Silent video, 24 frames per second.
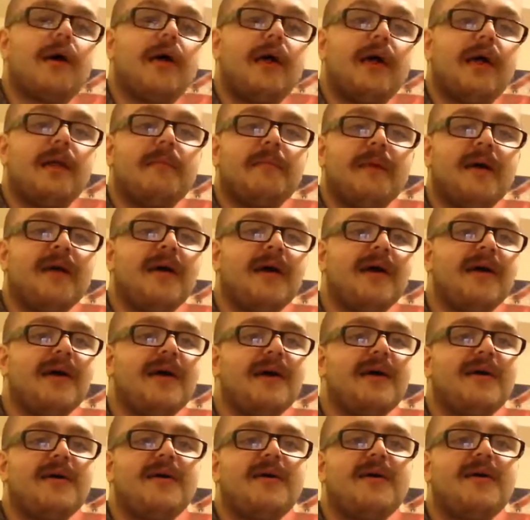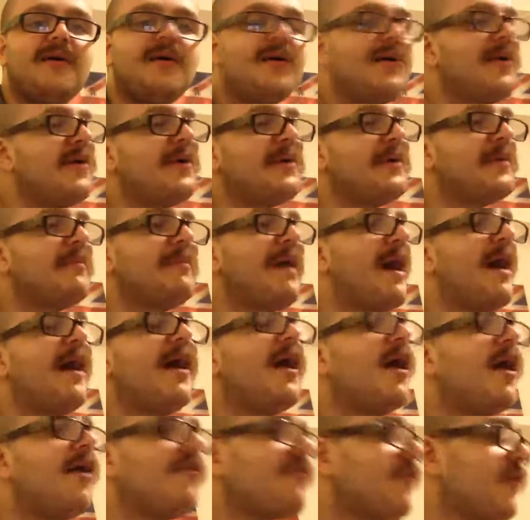in my own,
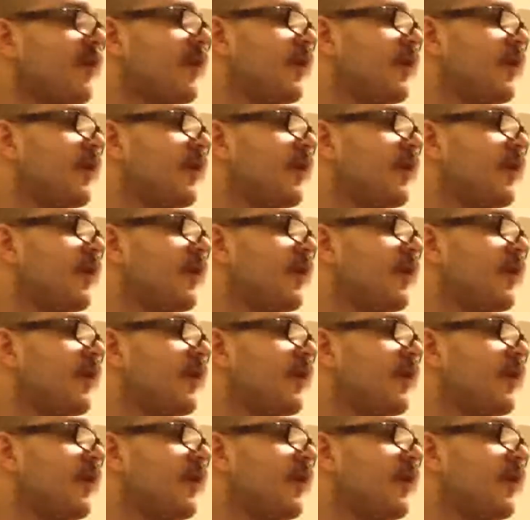uh,